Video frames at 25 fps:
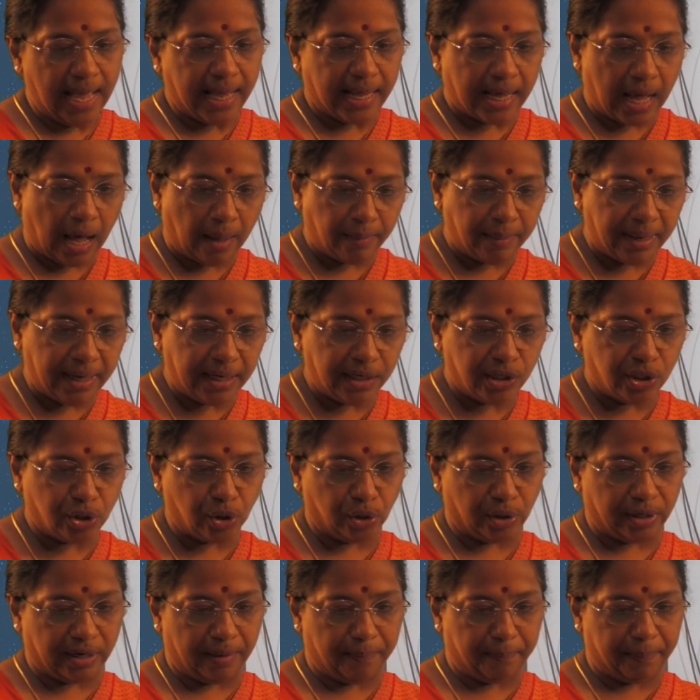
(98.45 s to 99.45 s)
coming
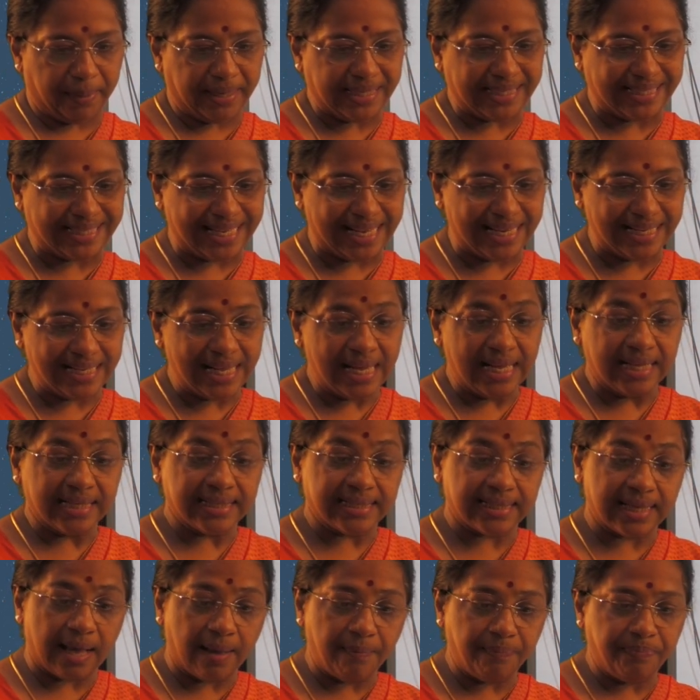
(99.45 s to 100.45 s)
to represent
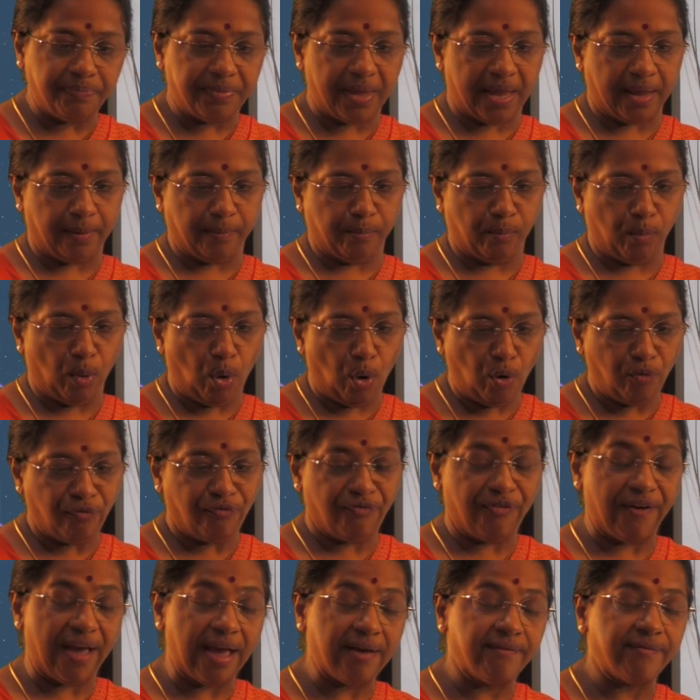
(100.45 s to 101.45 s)
something more
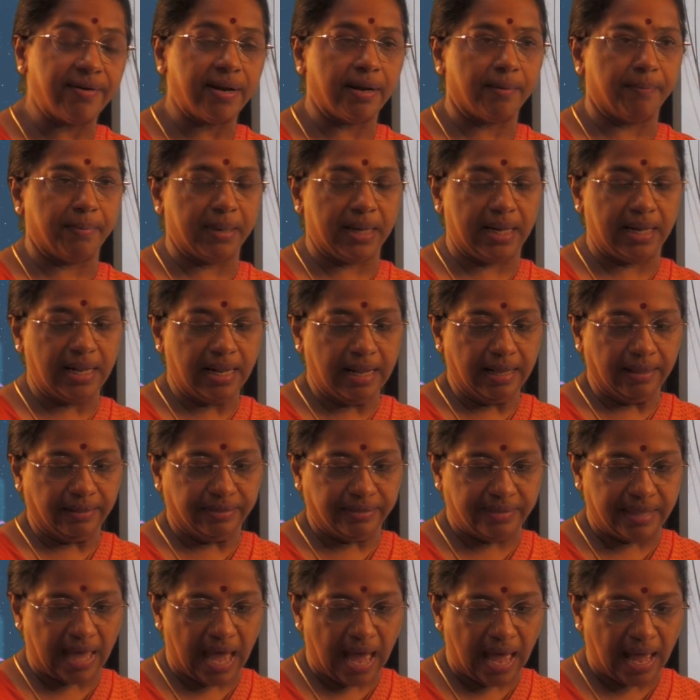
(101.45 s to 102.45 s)
favorable
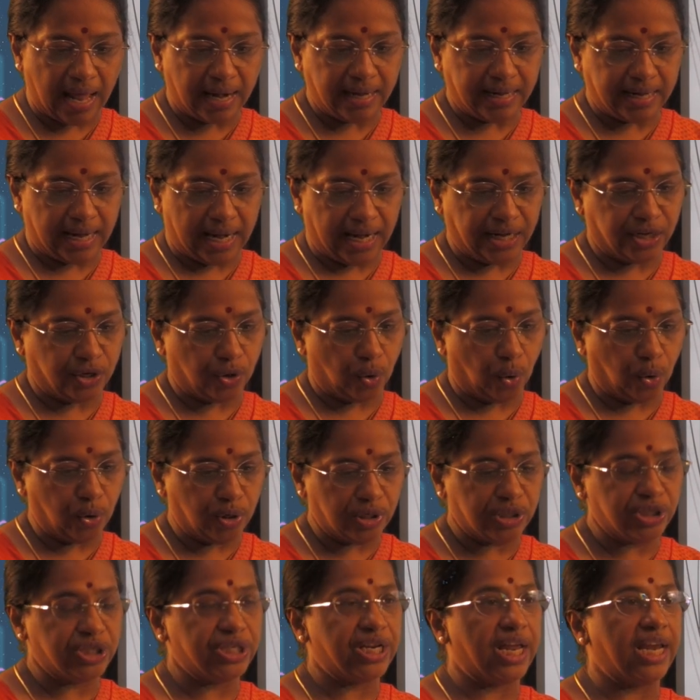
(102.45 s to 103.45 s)
than it
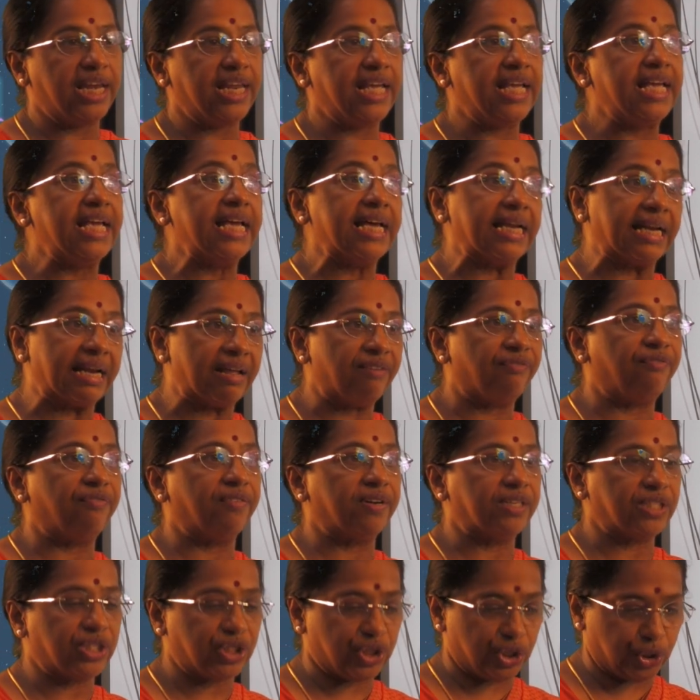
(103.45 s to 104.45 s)
originally
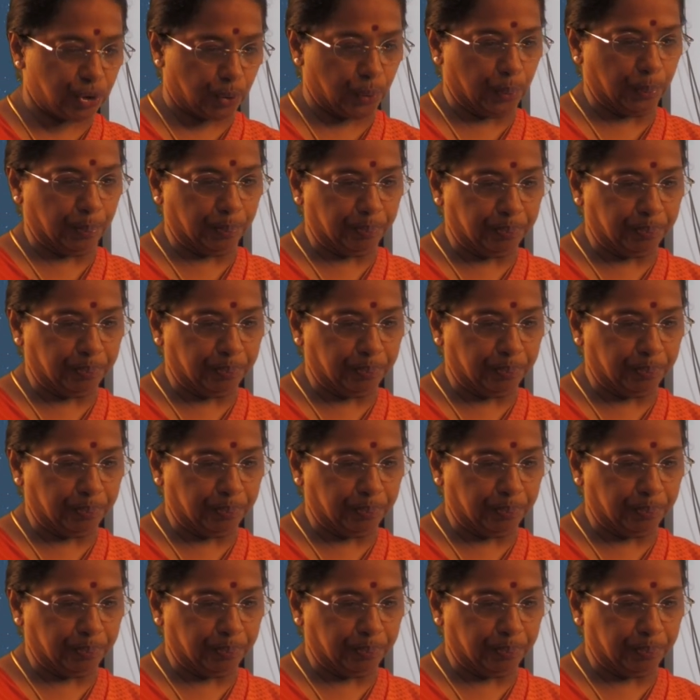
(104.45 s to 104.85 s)
refers to.